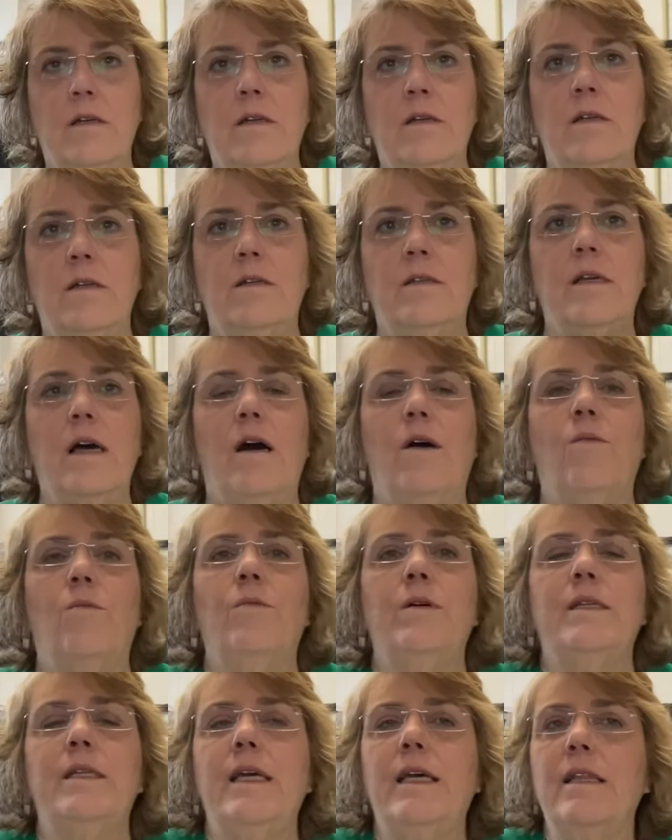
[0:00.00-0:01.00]
So
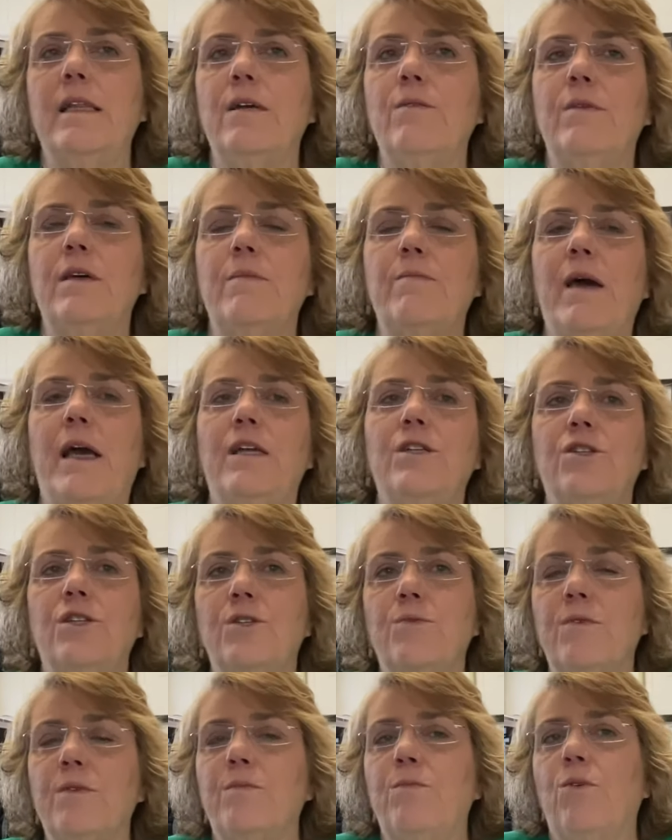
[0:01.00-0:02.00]
when dealing with
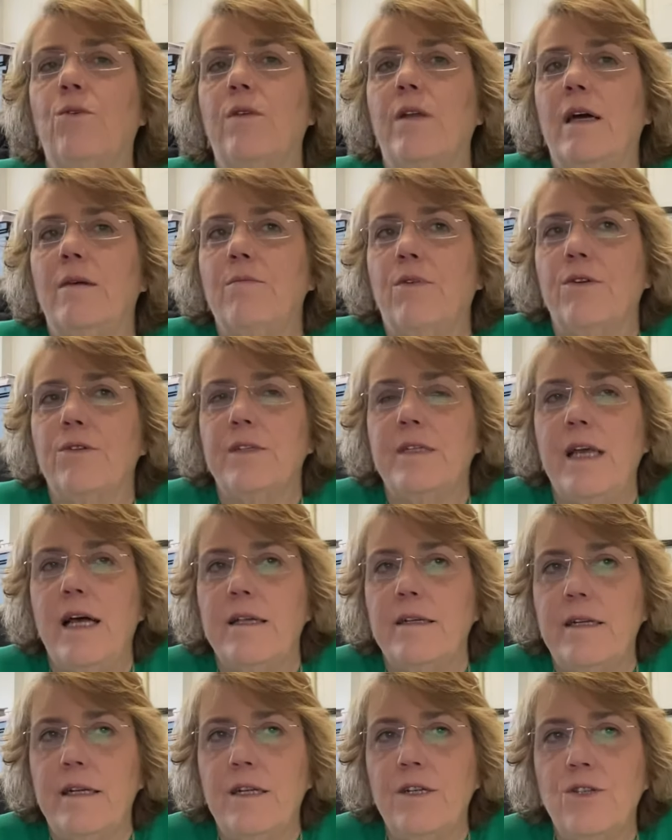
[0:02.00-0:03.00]
patients with borderline
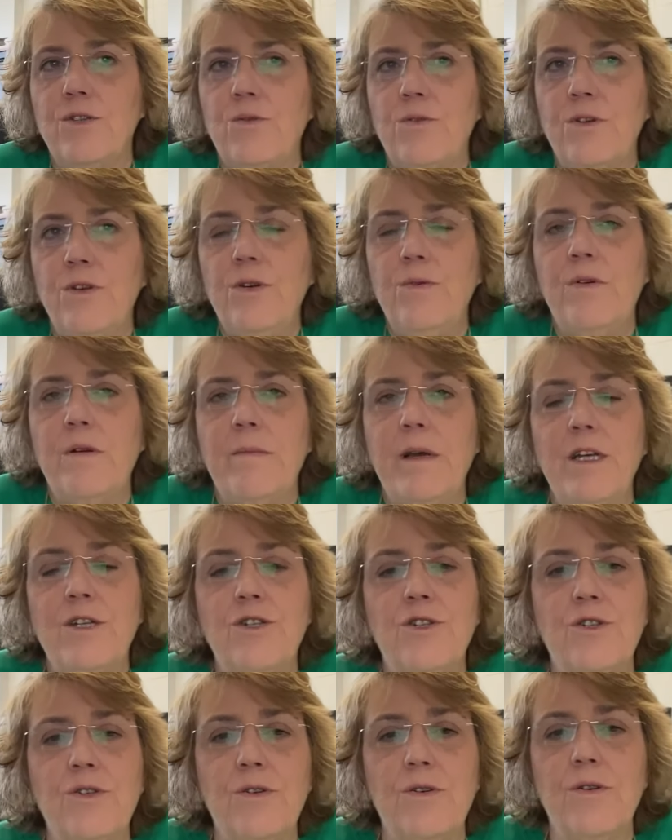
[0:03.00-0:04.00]
personality disorder, you want to make
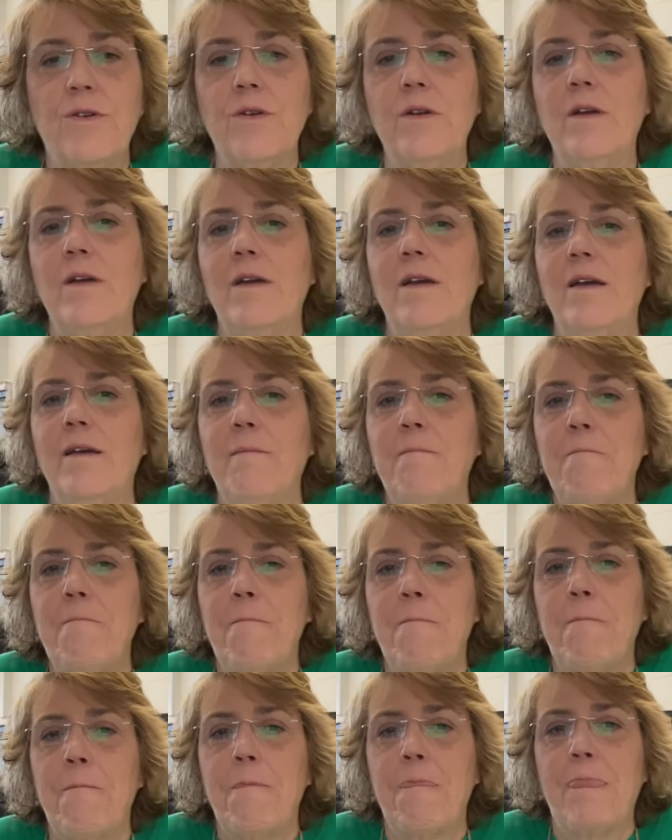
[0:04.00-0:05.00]
sure
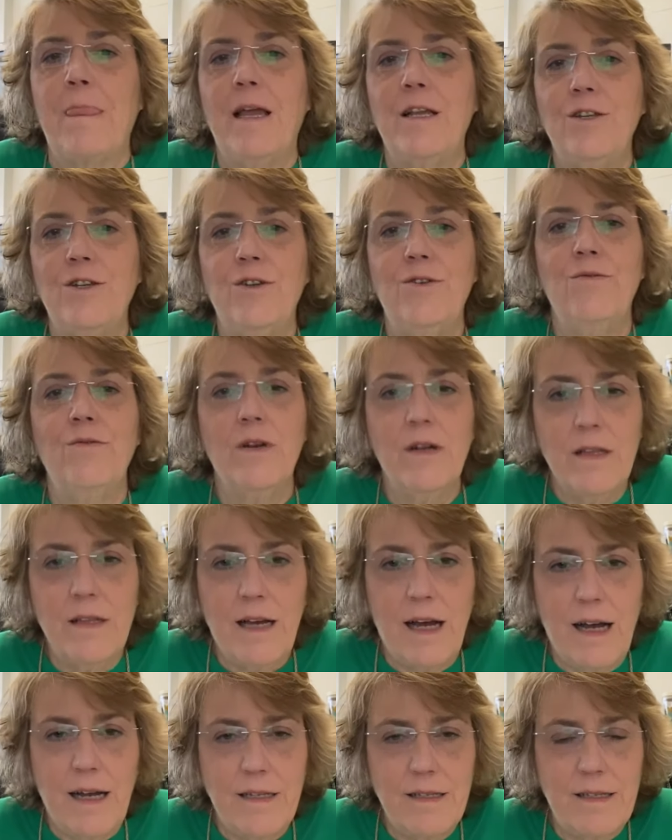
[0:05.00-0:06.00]
that you
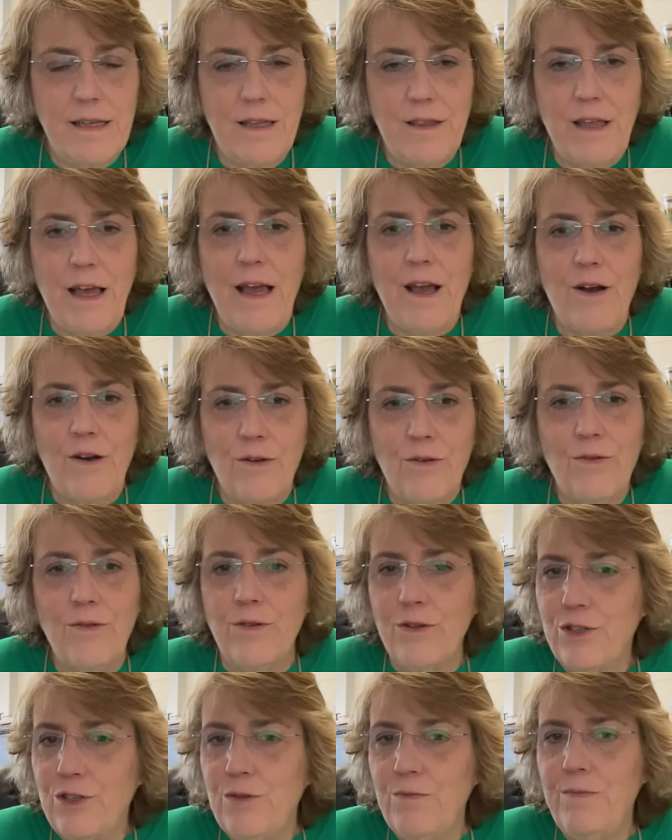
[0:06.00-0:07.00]
realize that they are
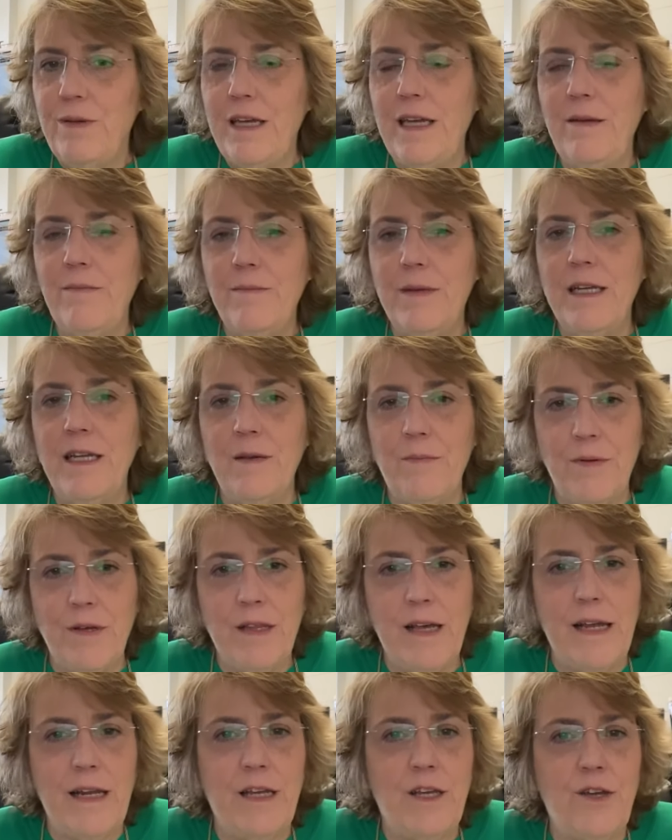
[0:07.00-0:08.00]
going to be
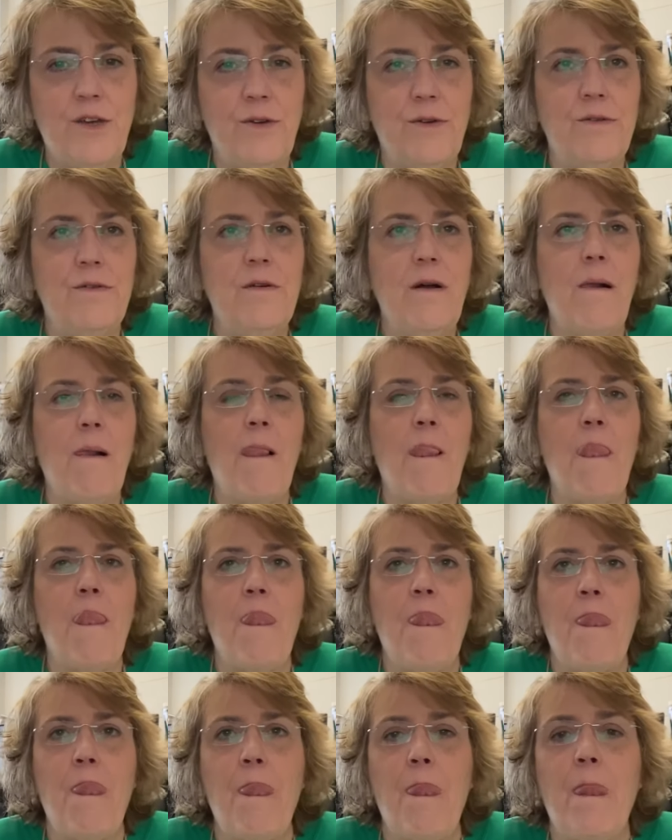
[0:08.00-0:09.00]
manipulating you,
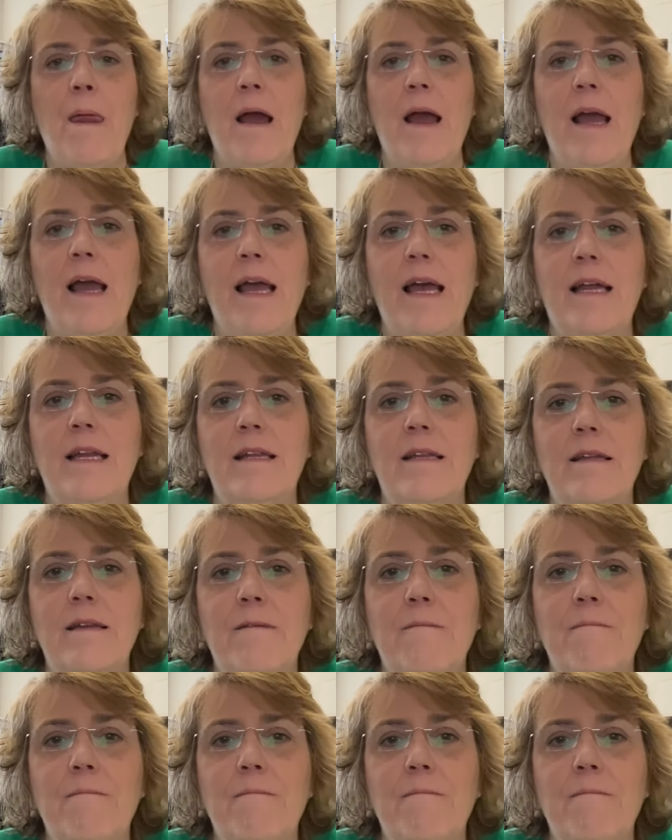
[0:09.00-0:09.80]
and